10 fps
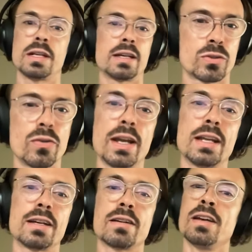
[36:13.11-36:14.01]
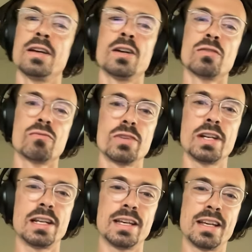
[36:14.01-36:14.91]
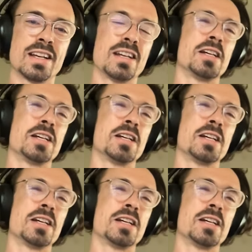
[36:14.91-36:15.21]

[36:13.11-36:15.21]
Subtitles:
creating really